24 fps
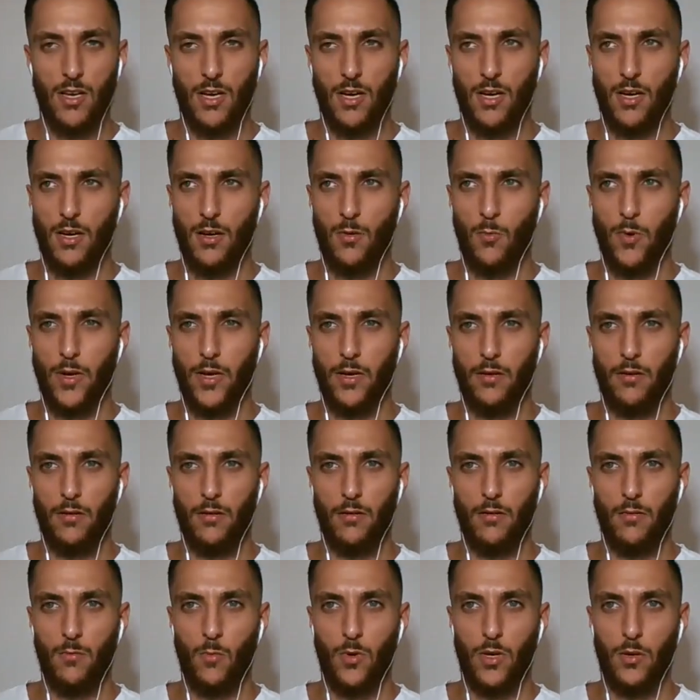Sure.
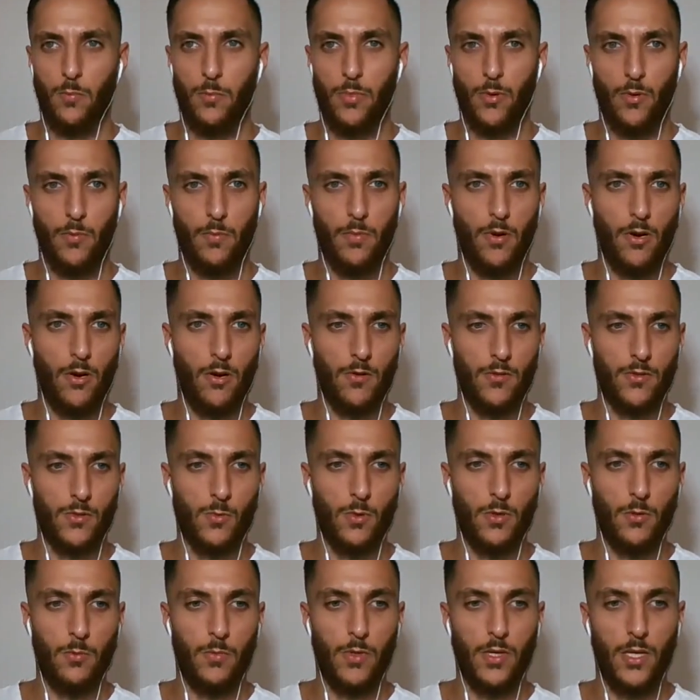When Paws
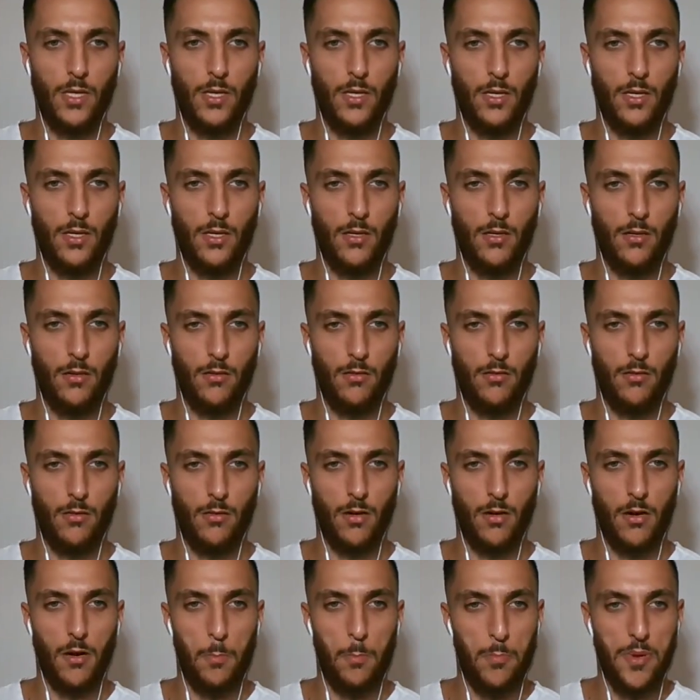will be
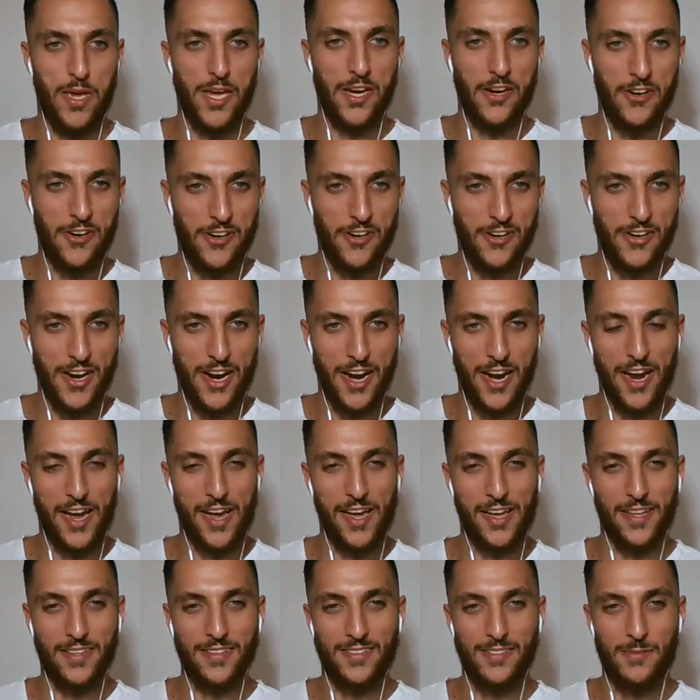bigger
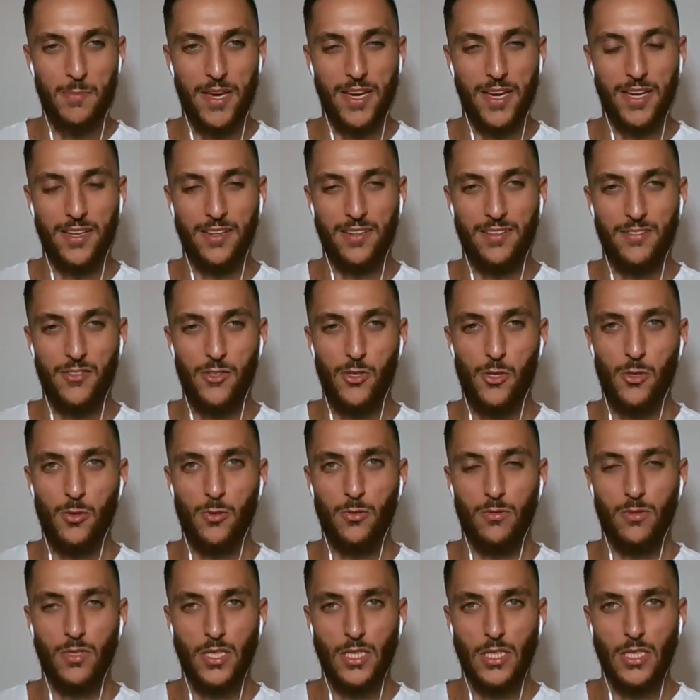and make
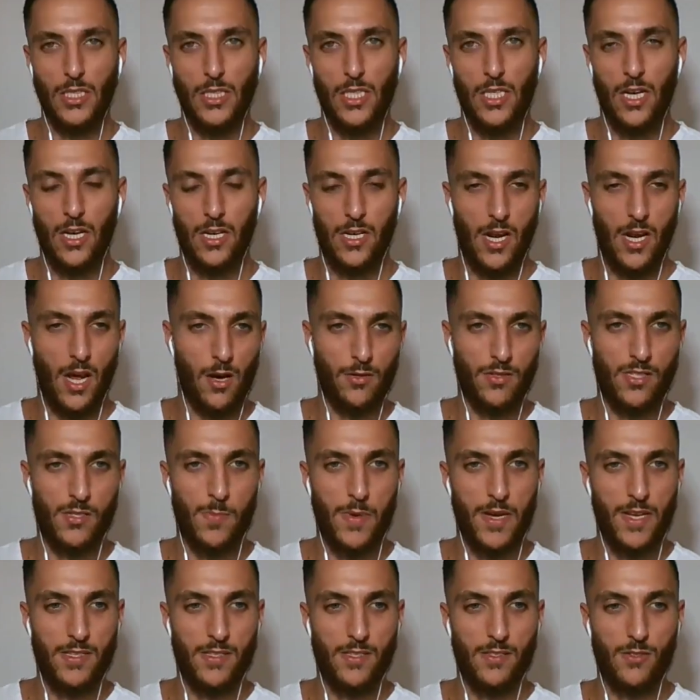new
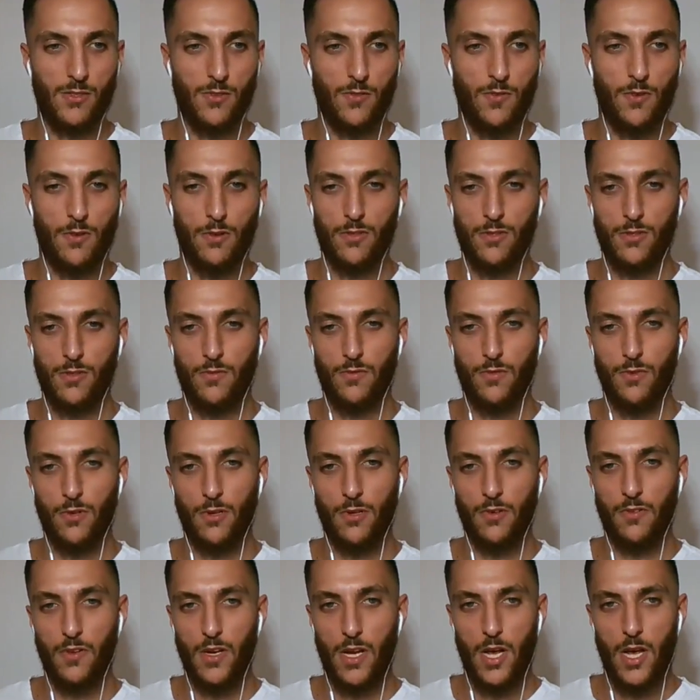announcements and so on and so
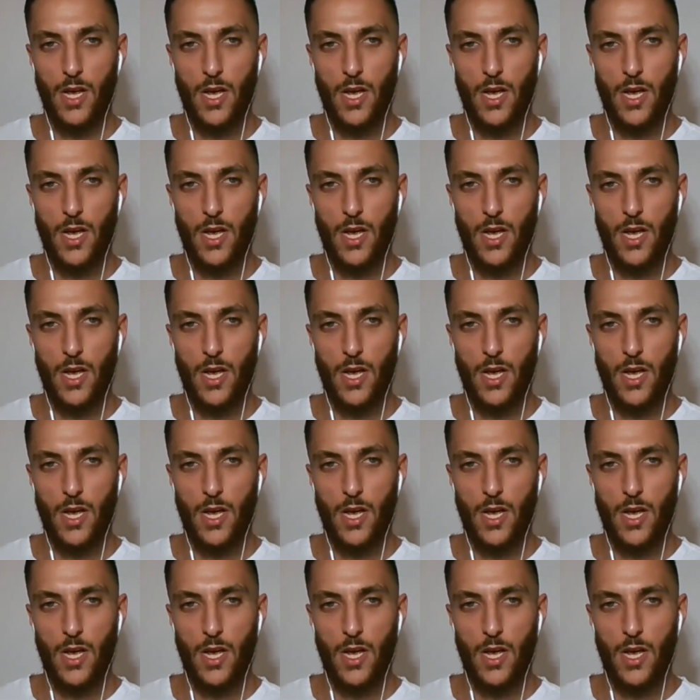forth.